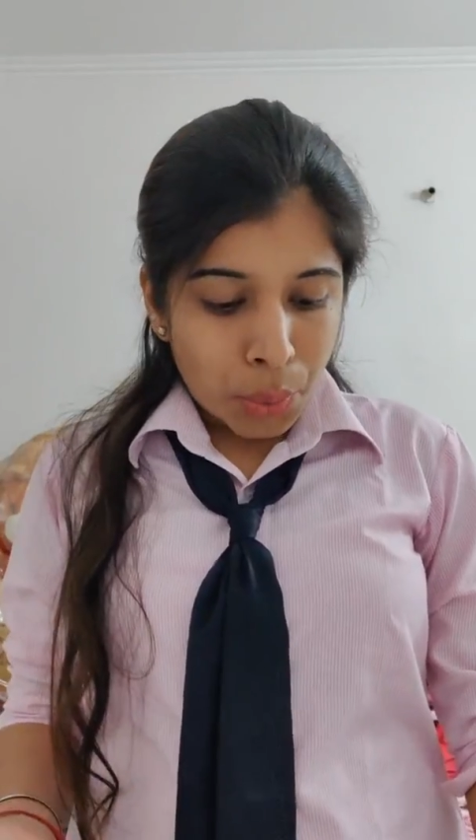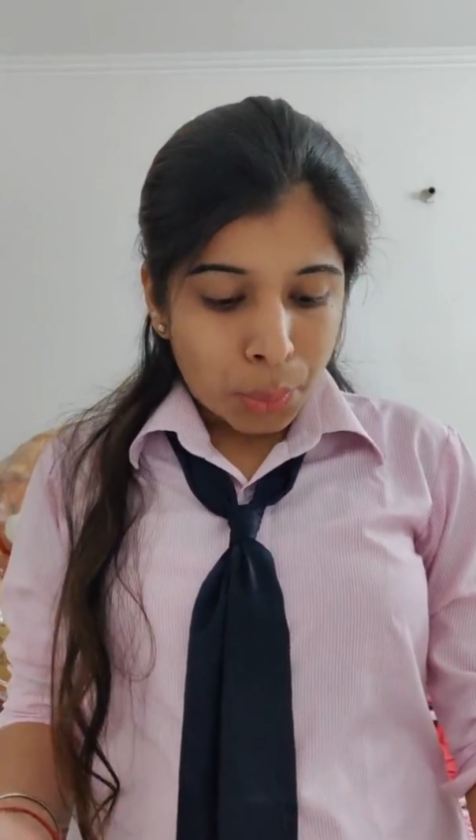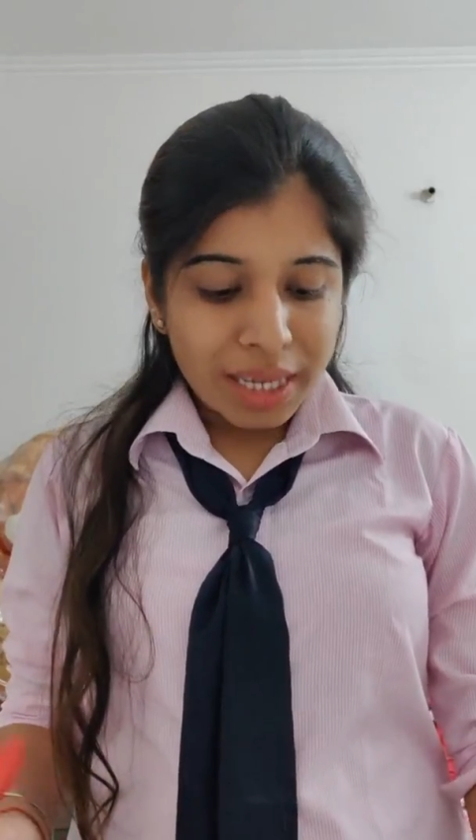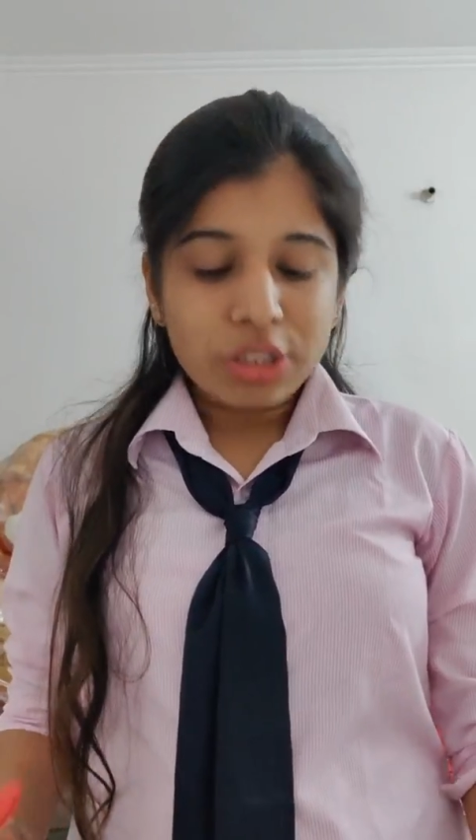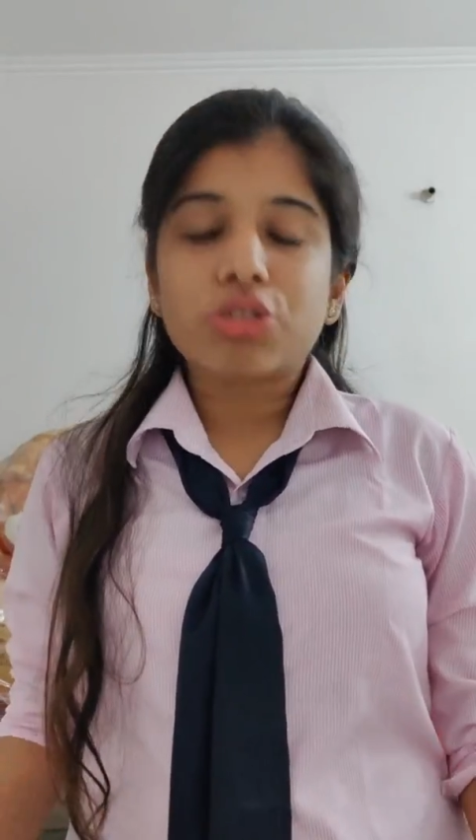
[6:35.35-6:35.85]

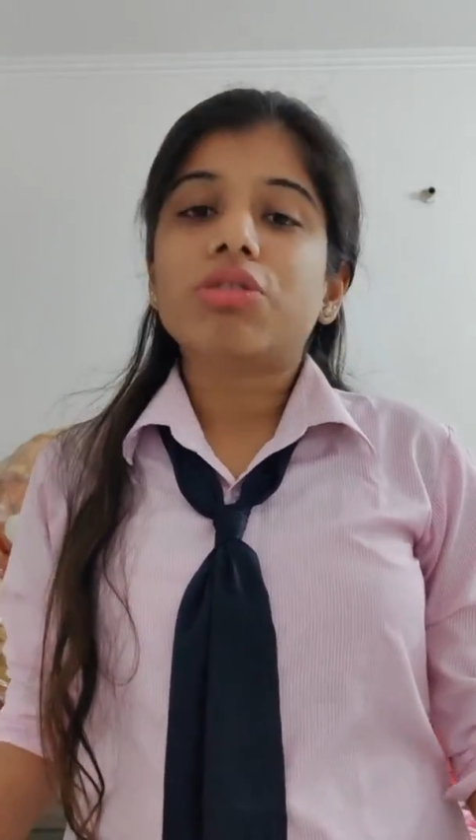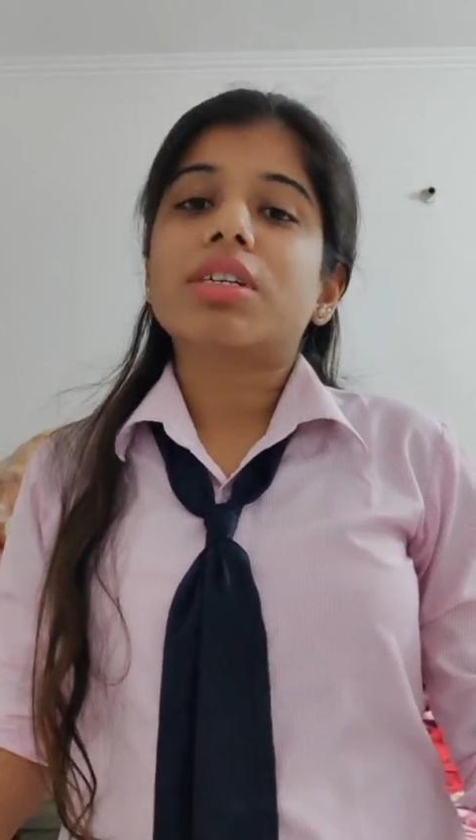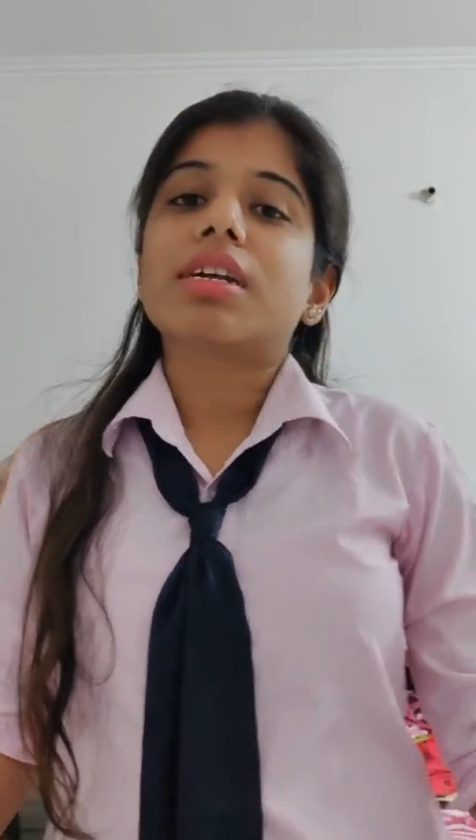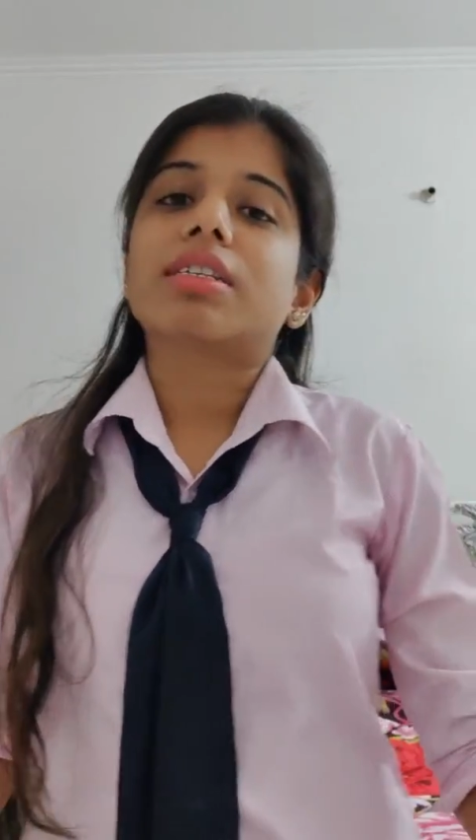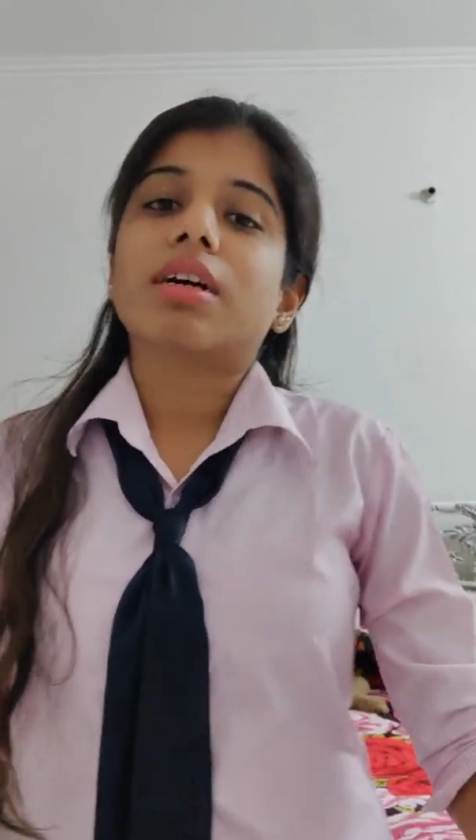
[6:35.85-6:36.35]
we
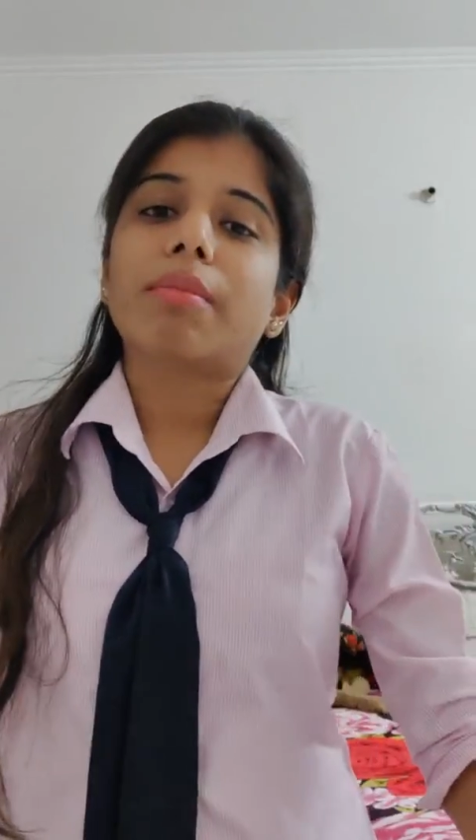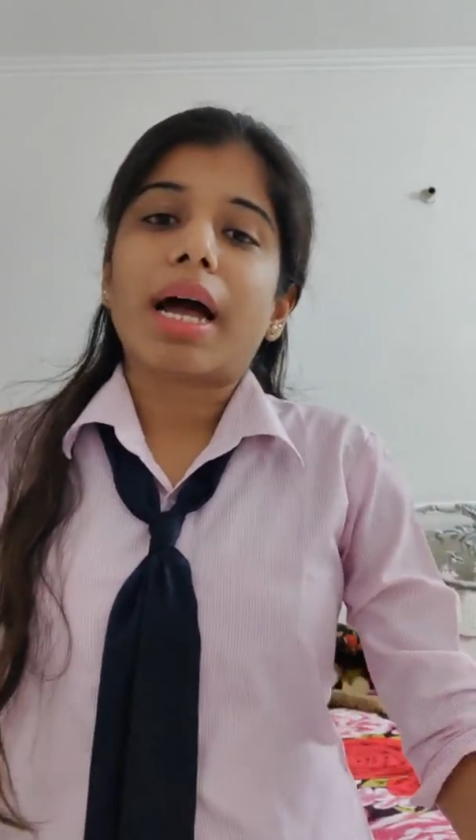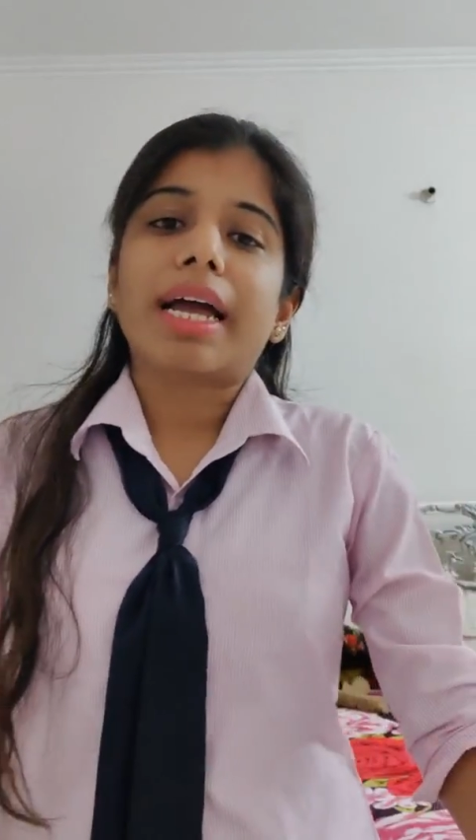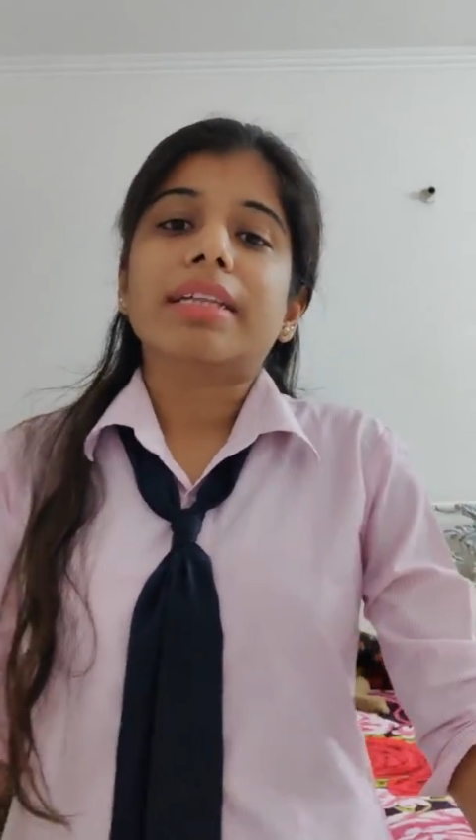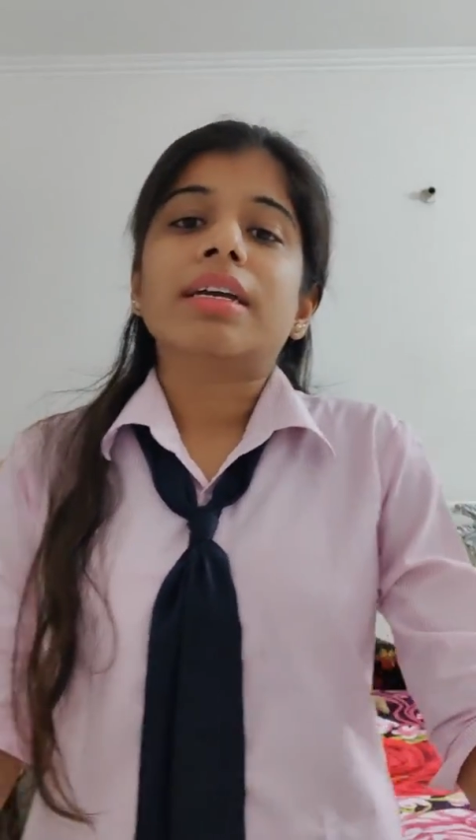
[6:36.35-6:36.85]
should
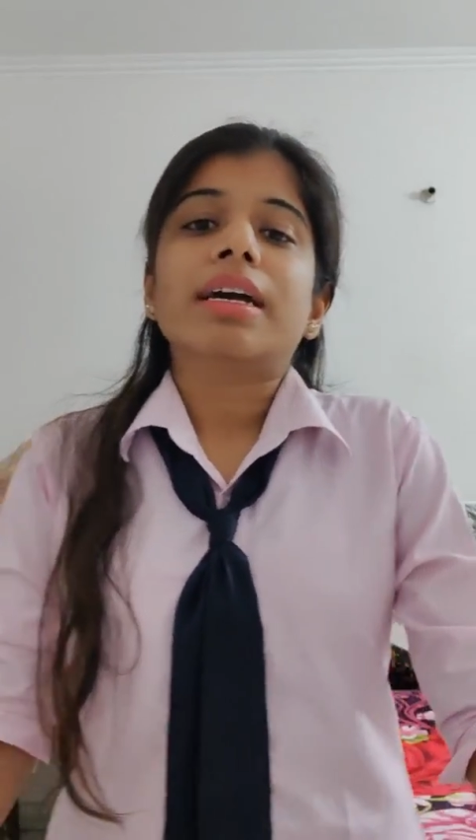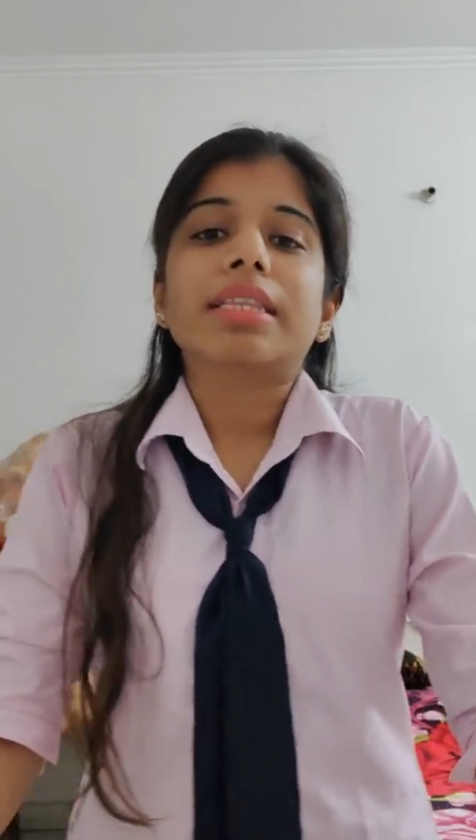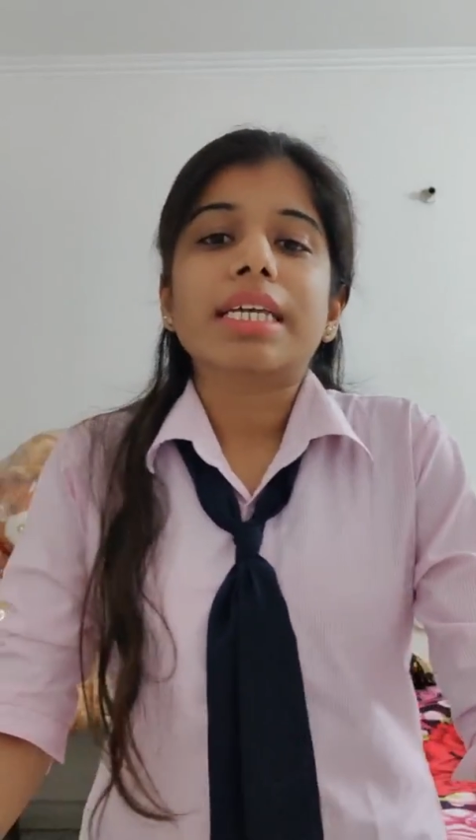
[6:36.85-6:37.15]
determine